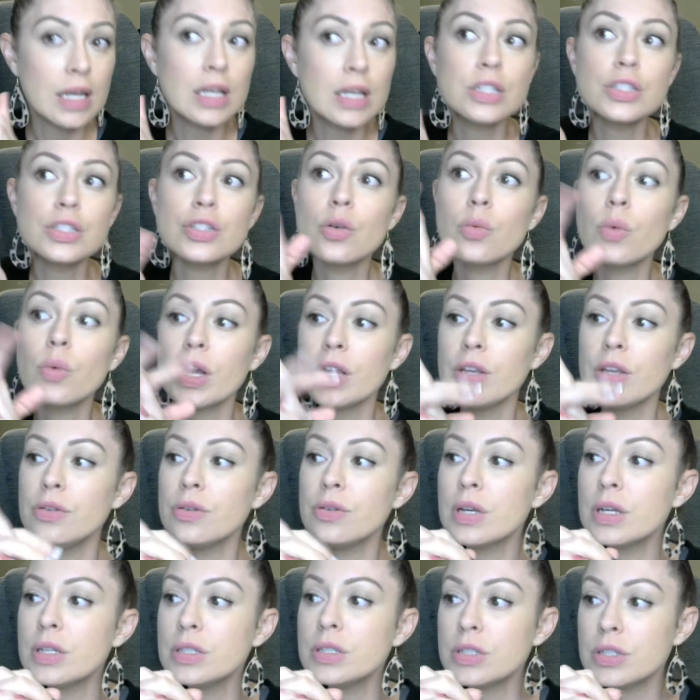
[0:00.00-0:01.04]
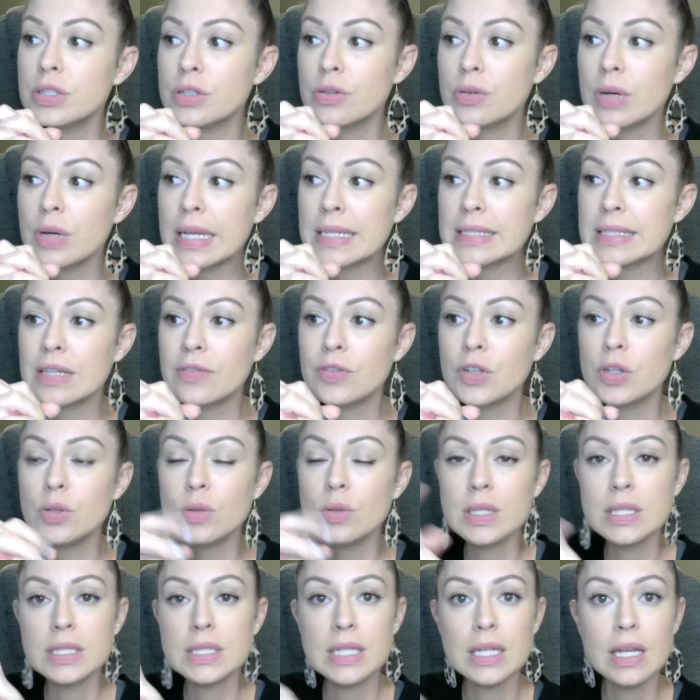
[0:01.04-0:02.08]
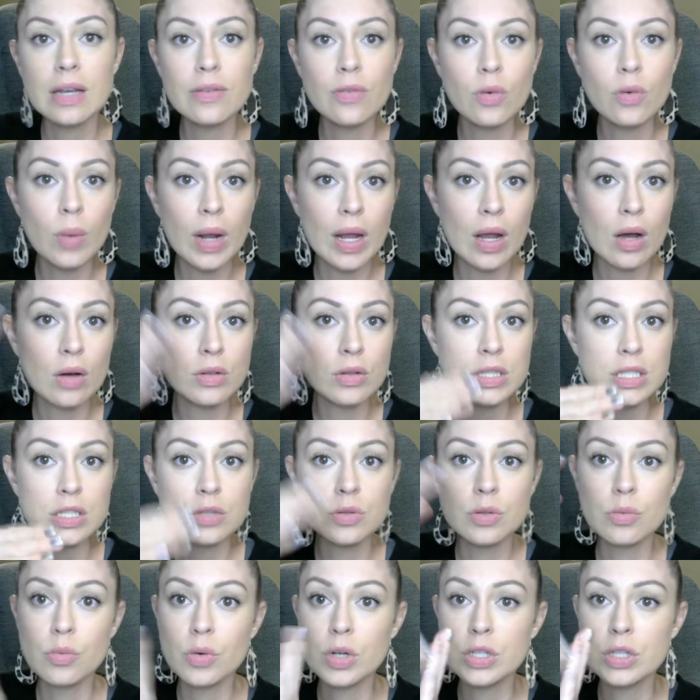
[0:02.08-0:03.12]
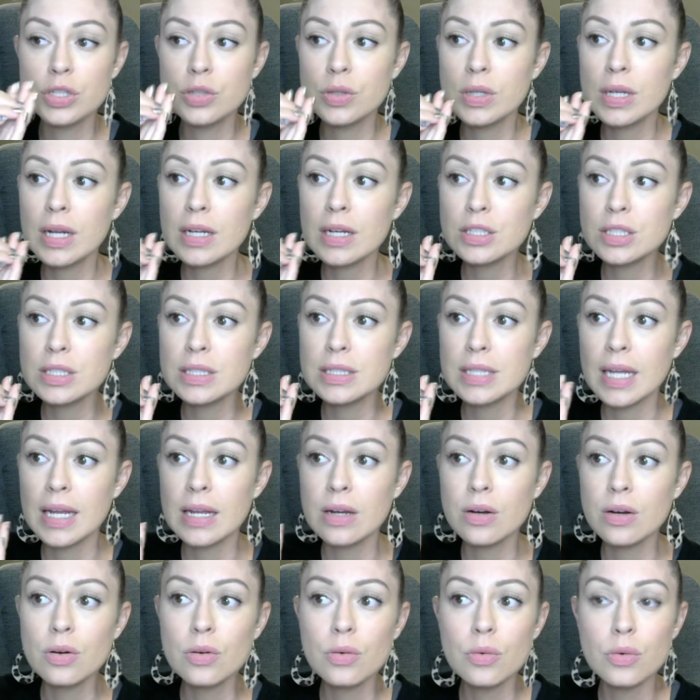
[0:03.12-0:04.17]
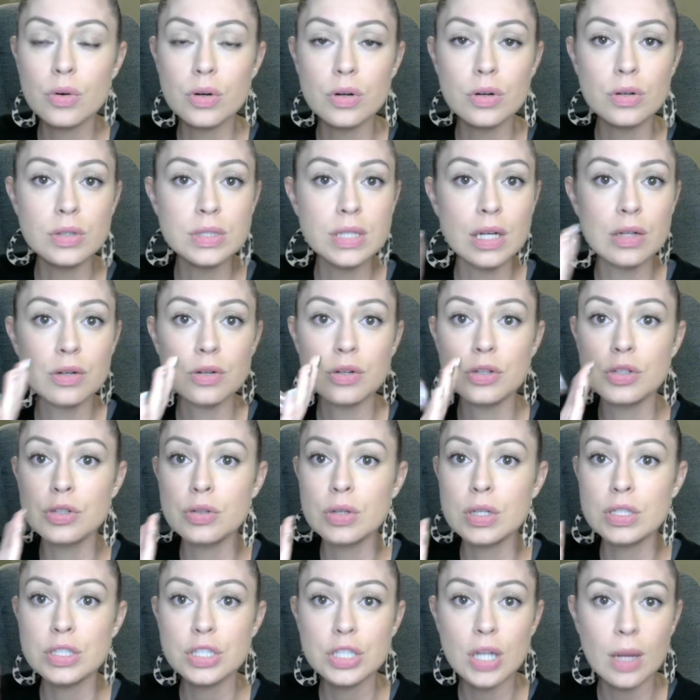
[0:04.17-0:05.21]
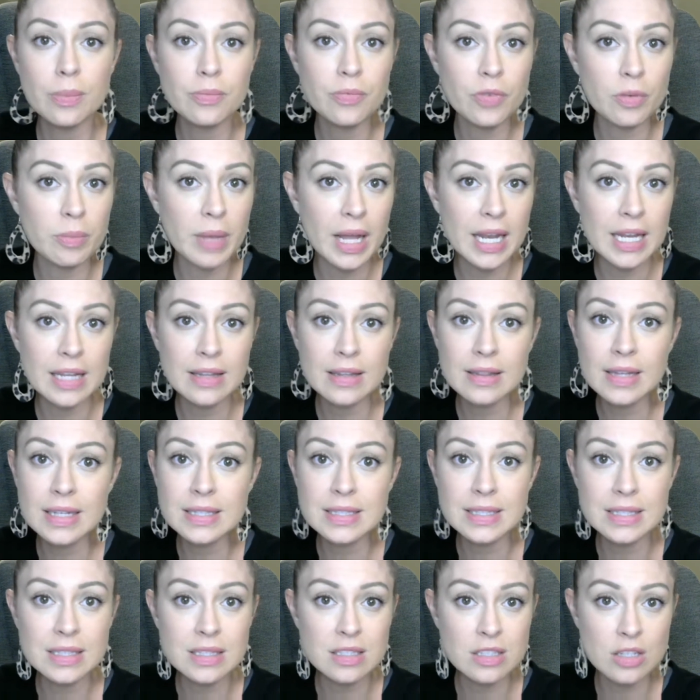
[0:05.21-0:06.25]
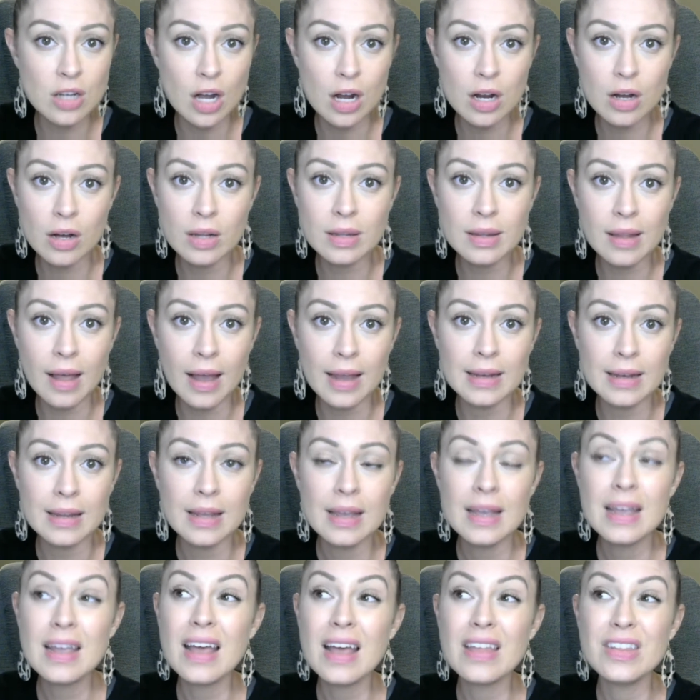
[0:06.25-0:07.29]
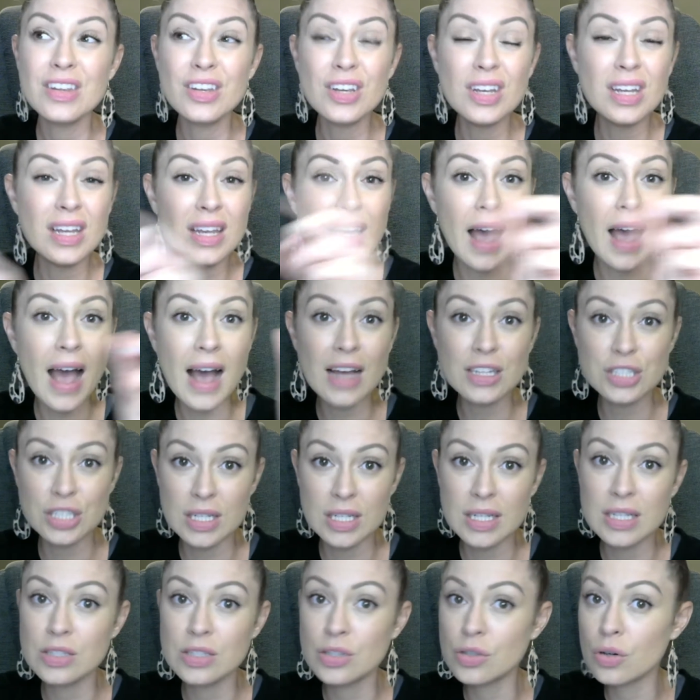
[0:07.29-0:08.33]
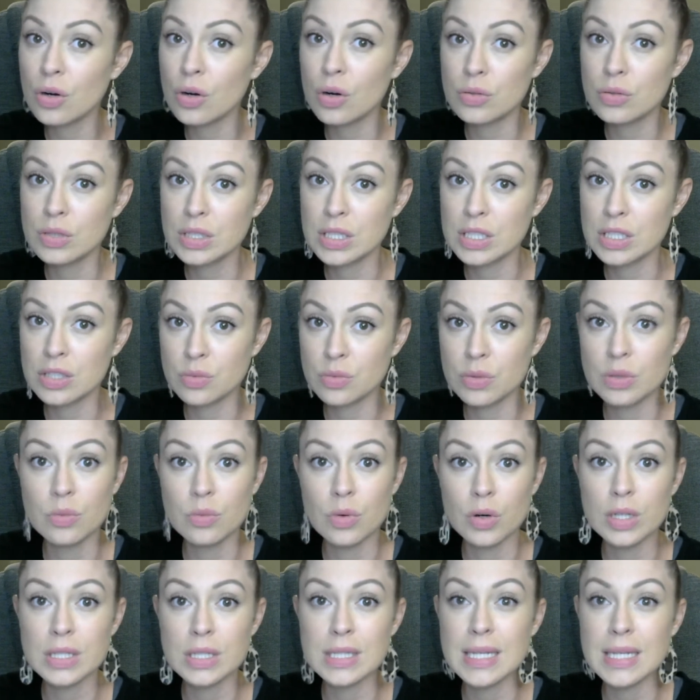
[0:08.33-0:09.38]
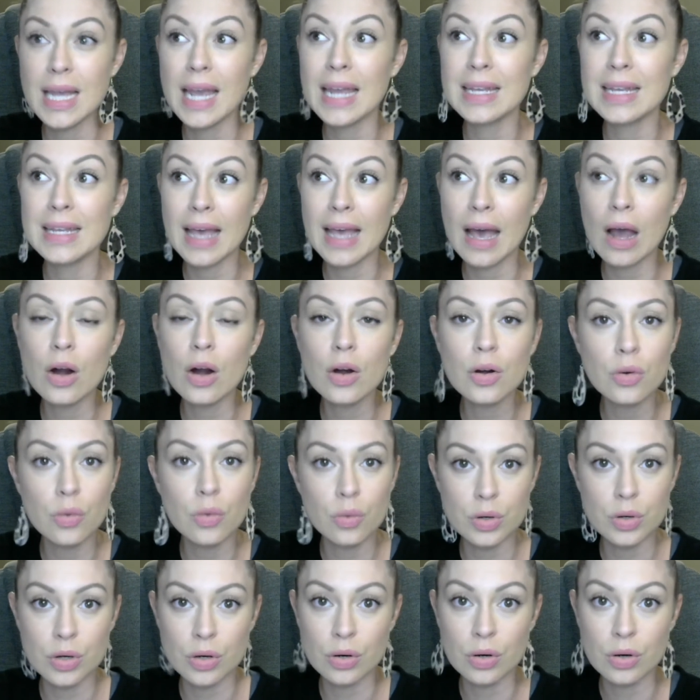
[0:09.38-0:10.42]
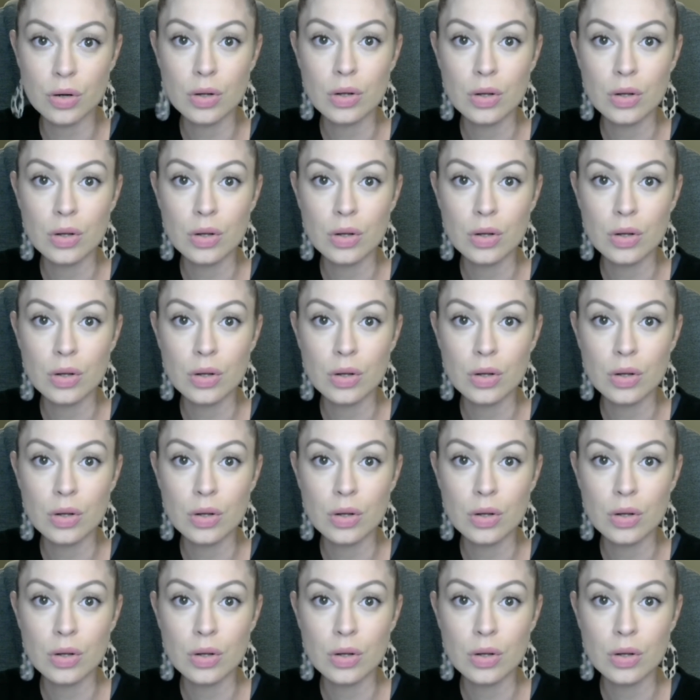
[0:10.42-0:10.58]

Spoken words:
So what you can do is, if you need to give away hostess rewards, you can actually take her order, tell her you can shop from anything that's in stock online, and you can cash in your hostess rewards and get her order,